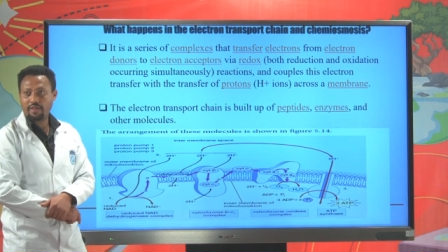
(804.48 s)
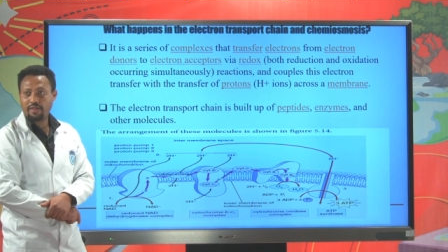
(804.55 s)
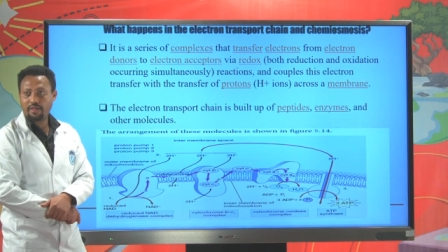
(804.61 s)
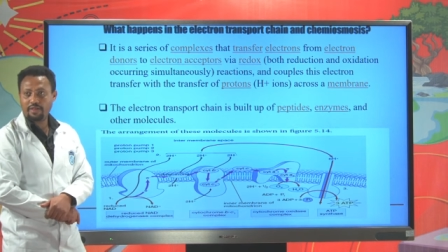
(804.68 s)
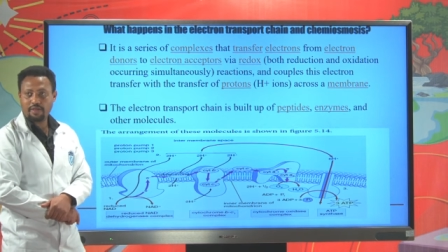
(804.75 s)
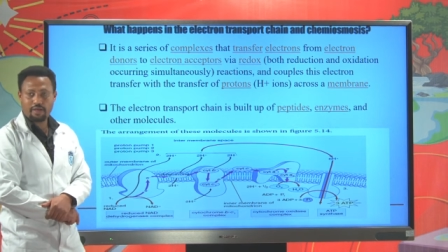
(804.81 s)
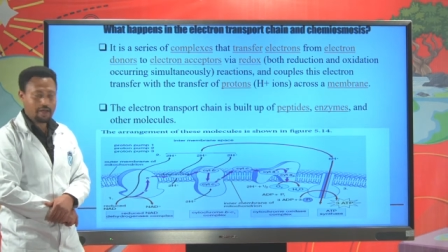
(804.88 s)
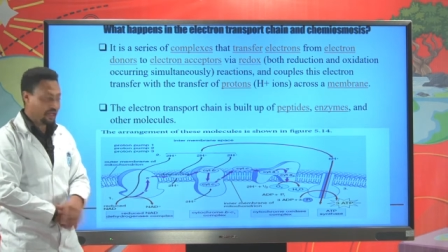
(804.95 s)

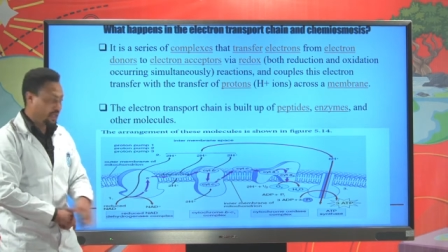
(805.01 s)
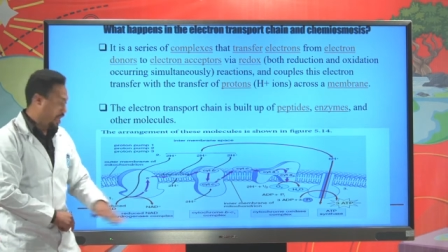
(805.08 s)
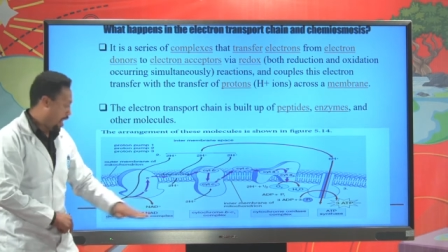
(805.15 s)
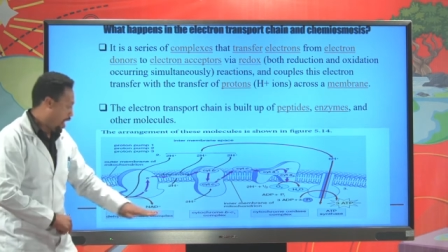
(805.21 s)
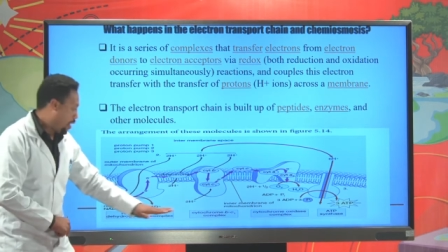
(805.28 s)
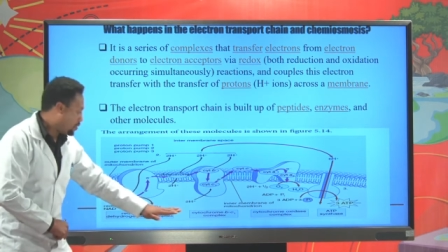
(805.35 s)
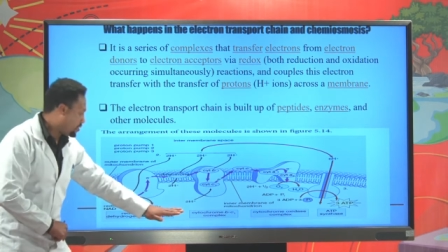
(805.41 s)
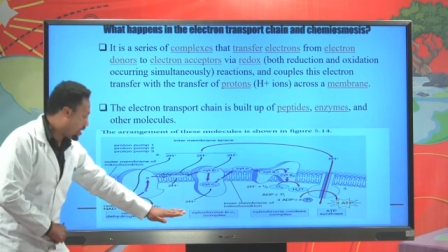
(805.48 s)
the
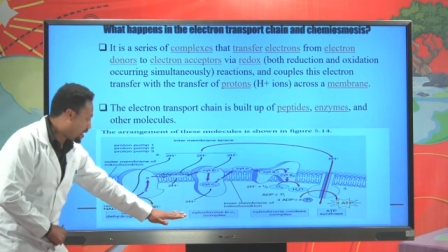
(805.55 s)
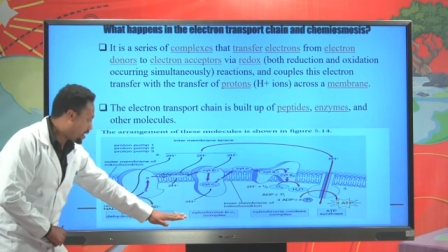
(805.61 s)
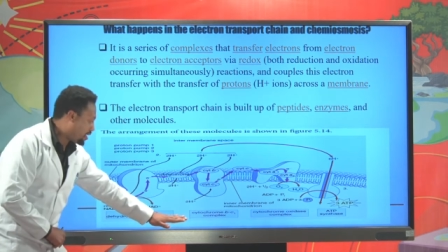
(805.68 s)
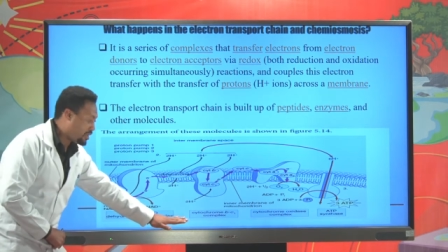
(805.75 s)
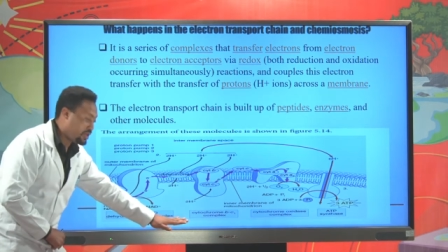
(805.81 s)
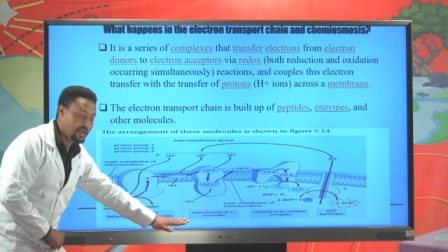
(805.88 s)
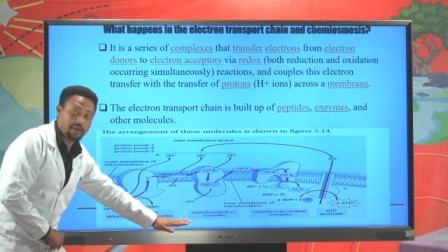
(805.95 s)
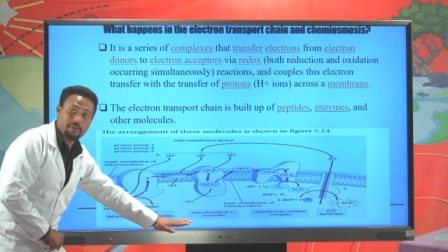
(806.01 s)
outer
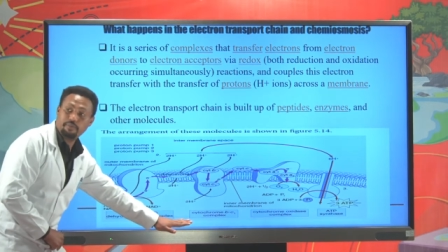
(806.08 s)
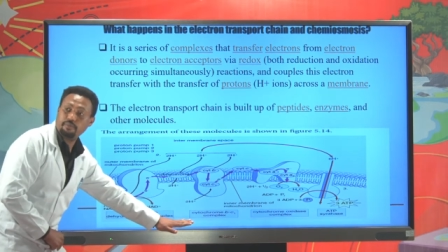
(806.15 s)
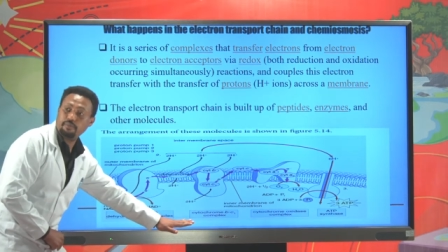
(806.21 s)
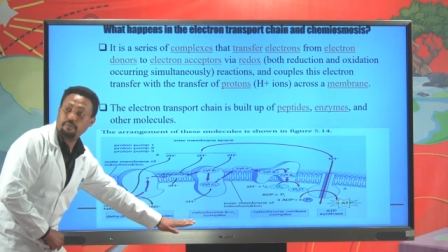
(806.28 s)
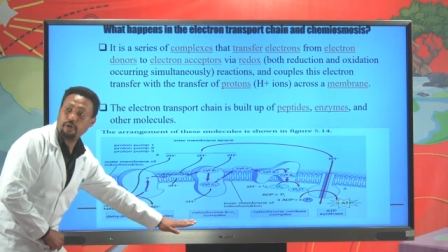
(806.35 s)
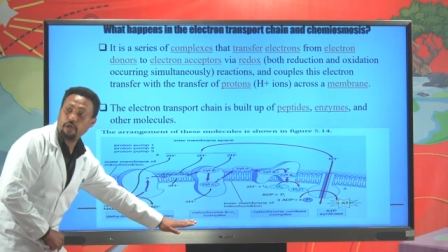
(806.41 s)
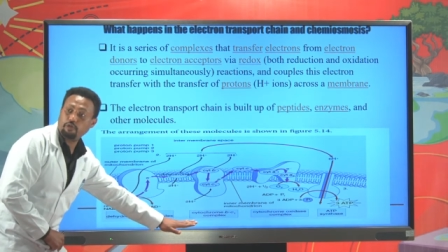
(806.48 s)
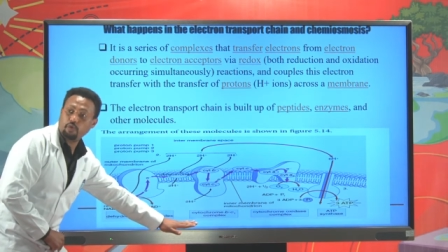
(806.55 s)

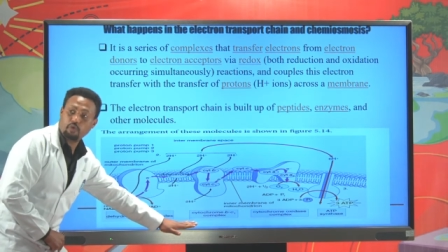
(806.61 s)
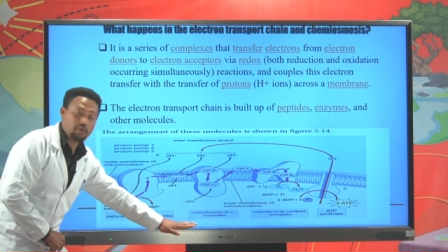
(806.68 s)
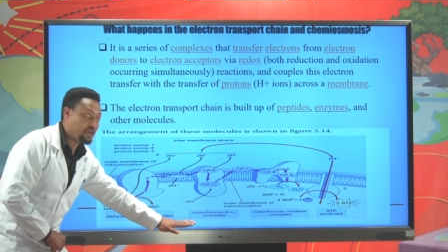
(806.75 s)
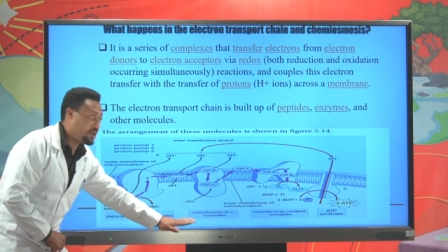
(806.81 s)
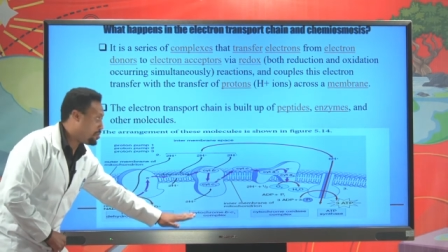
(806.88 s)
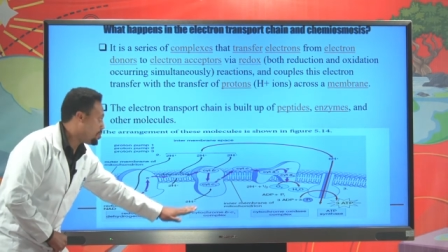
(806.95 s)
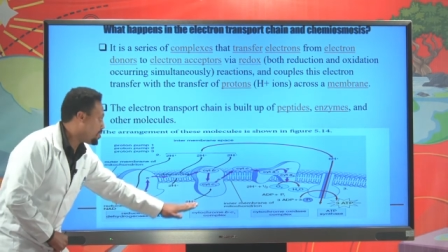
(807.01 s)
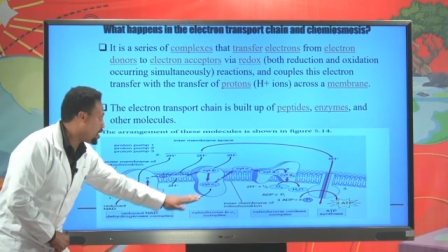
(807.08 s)

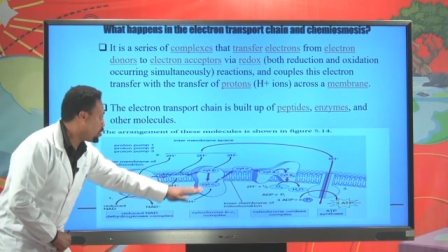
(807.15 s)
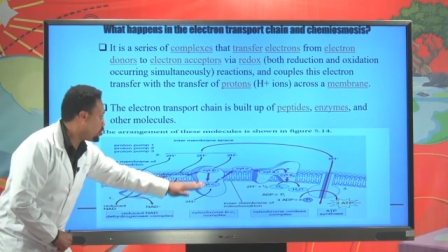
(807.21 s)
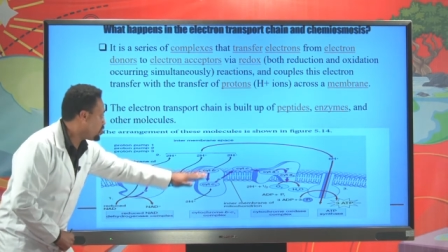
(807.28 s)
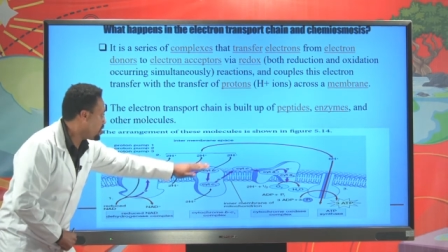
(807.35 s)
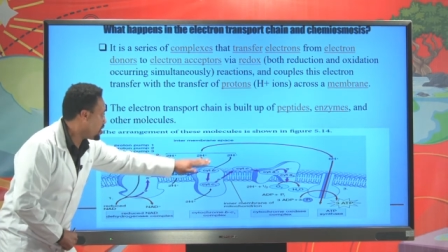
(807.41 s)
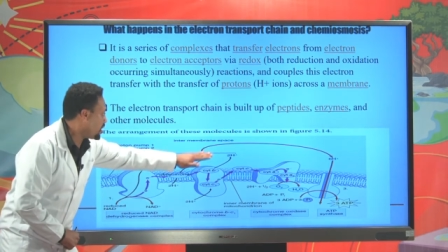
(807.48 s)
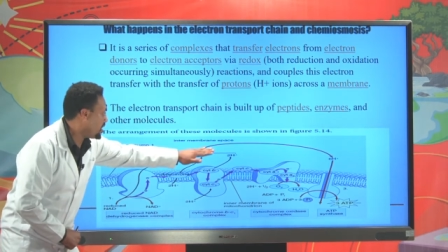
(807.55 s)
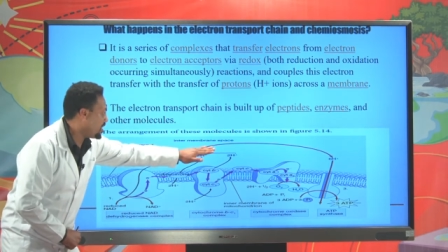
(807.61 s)
mitochondrial membrane to
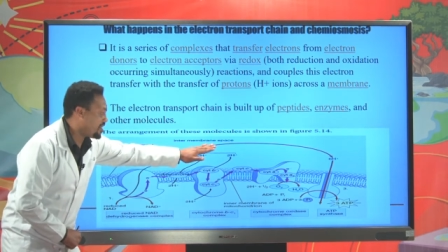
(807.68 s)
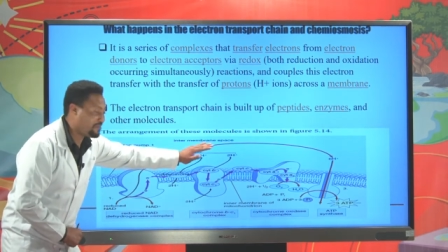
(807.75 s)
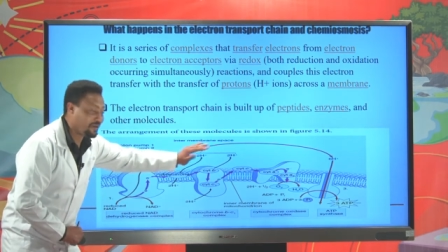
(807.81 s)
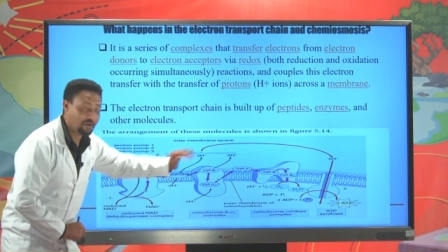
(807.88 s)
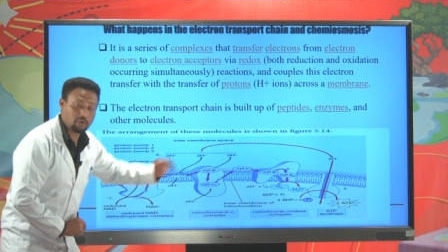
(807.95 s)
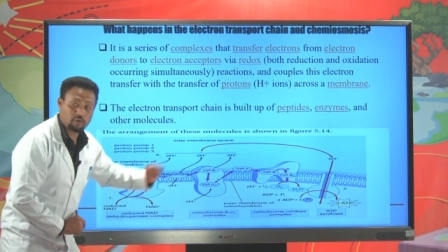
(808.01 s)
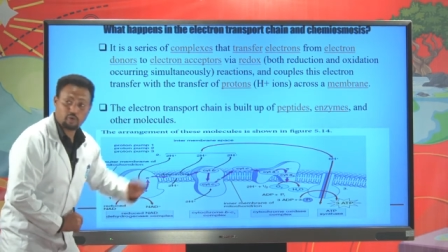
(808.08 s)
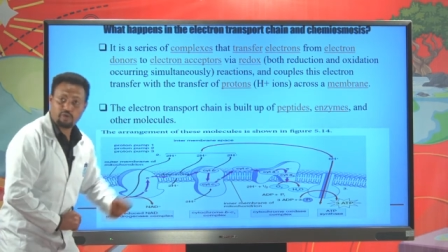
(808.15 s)
the inner
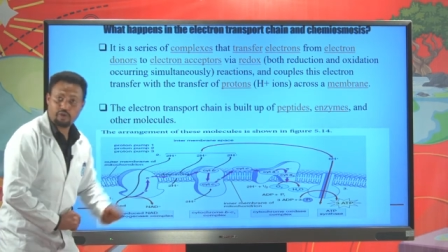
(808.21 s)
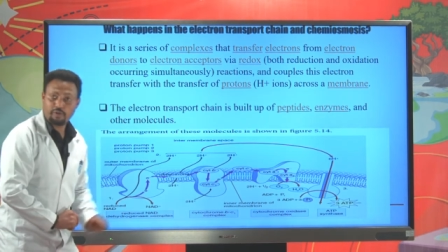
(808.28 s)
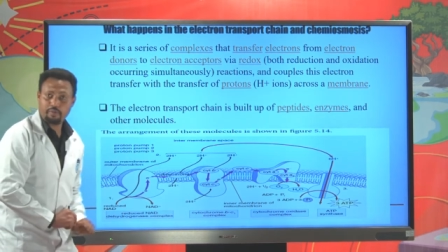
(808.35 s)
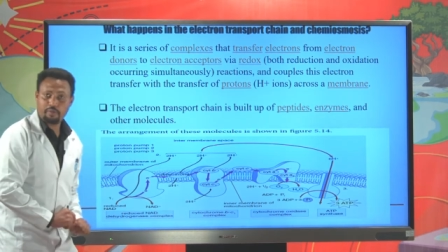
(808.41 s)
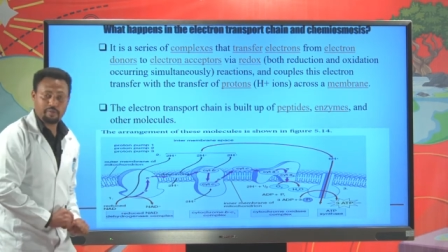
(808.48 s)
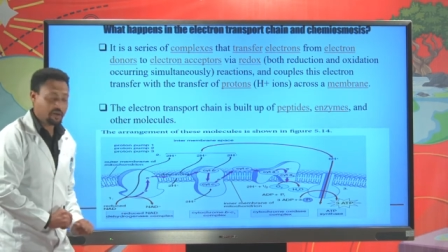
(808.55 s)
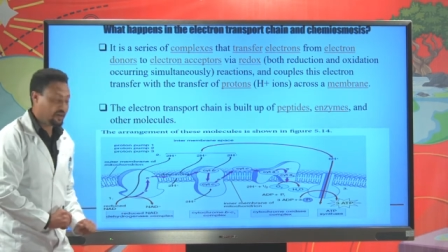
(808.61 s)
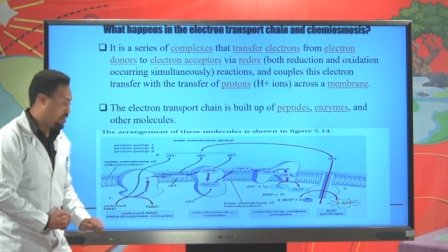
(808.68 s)
mitochondrial
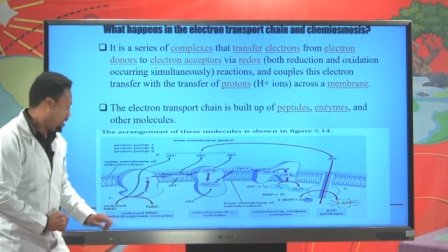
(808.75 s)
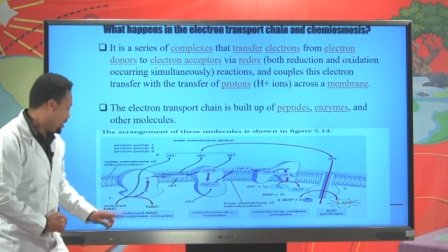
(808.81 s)
membrane.